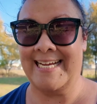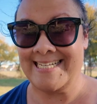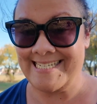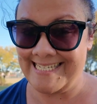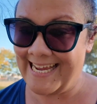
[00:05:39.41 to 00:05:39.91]

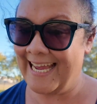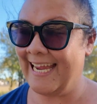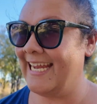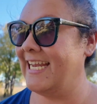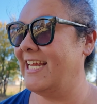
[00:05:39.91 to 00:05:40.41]

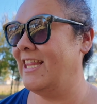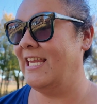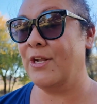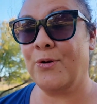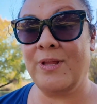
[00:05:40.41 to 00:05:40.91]
Instead,
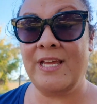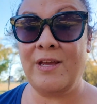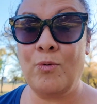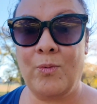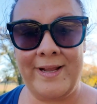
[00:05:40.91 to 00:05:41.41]

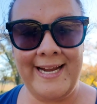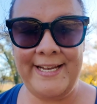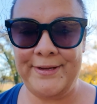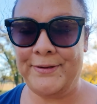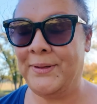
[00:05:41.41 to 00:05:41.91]
literally what I
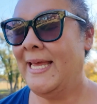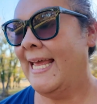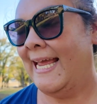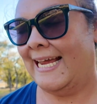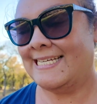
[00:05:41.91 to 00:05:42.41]
do
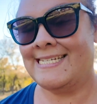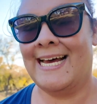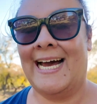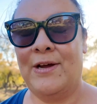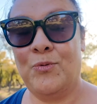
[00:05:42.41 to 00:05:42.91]
is
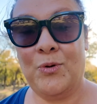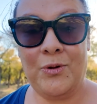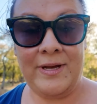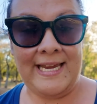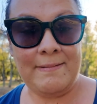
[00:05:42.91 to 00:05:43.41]
that I
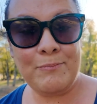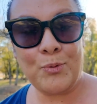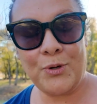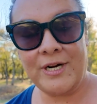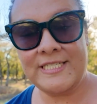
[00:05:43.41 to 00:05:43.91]
will
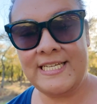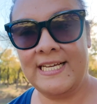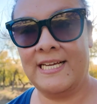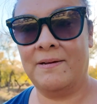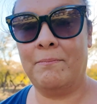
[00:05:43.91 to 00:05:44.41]
import
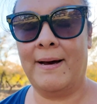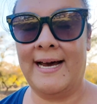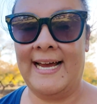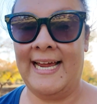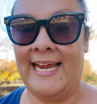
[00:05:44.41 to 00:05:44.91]

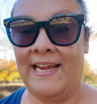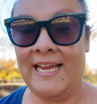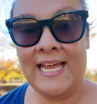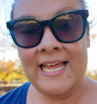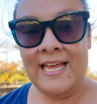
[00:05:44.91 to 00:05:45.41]
my
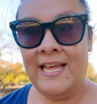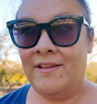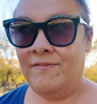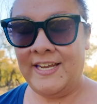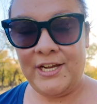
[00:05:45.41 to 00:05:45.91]

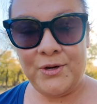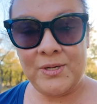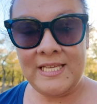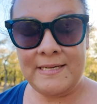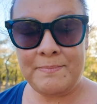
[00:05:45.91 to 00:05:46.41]
video
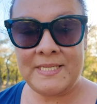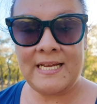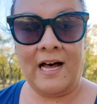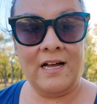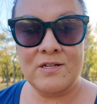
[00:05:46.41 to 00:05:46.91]
clips.
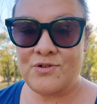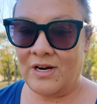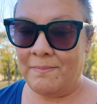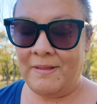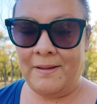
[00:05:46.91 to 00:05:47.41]
I'll
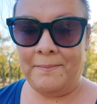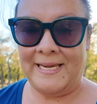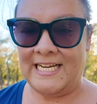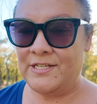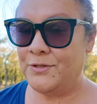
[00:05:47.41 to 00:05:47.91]
drop them
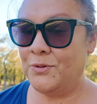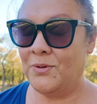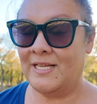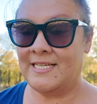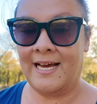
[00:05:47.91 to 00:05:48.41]
into
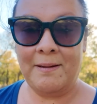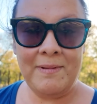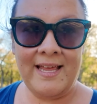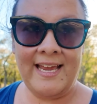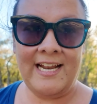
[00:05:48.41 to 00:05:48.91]
the
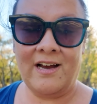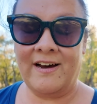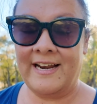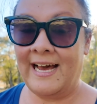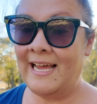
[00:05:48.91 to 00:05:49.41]
timeline
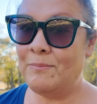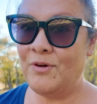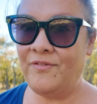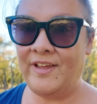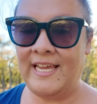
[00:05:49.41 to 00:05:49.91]
on
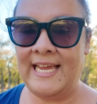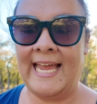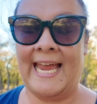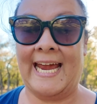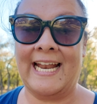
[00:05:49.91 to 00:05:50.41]
iMovie
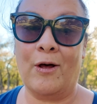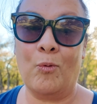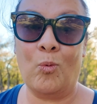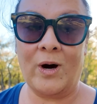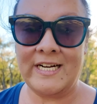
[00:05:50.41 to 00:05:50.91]
and I'll
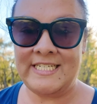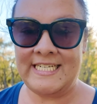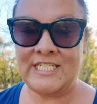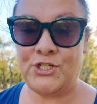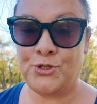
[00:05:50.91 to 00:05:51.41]
watch
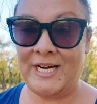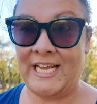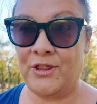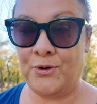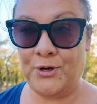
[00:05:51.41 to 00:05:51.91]
it straight
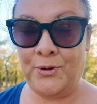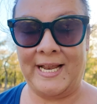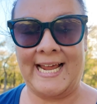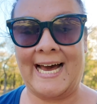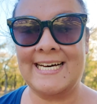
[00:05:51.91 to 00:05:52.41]
through.
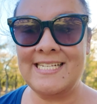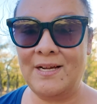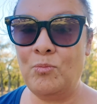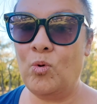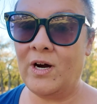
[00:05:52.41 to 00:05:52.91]
And as
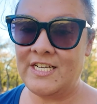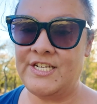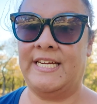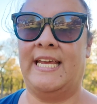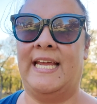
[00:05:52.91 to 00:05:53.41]
I'm
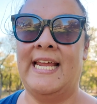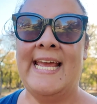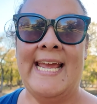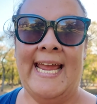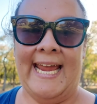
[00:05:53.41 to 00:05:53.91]
watching it
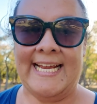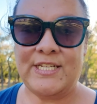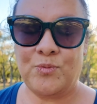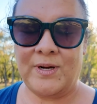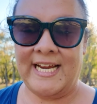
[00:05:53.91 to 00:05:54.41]

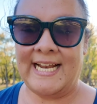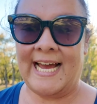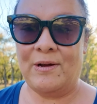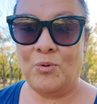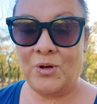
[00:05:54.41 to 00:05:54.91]
is when
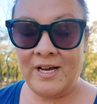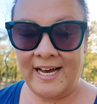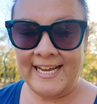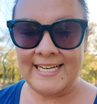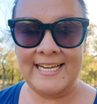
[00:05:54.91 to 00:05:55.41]
I will
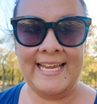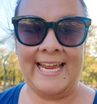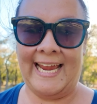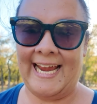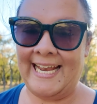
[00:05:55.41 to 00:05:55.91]
cut
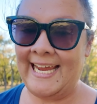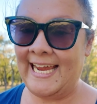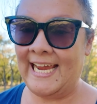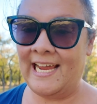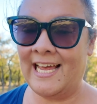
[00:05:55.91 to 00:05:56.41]

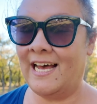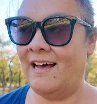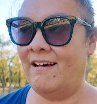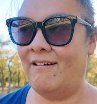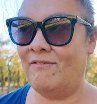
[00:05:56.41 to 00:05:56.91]
any
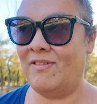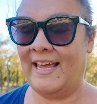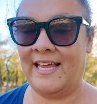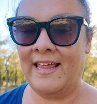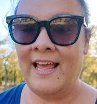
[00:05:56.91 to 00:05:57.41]
of
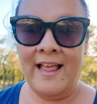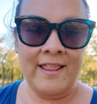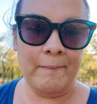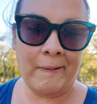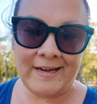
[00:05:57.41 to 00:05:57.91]
like
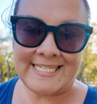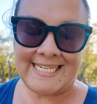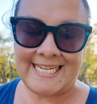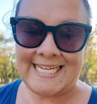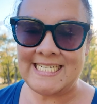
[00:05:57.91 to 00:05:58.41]
the
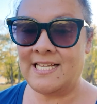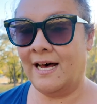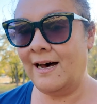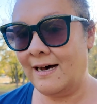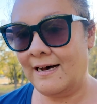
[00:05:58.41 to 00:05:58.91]
pauses, the
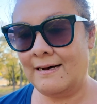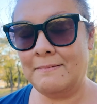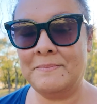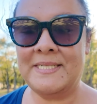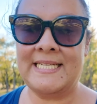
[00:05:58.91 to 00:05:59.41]

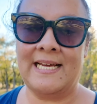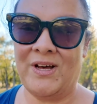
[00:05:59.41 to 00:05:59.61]
ums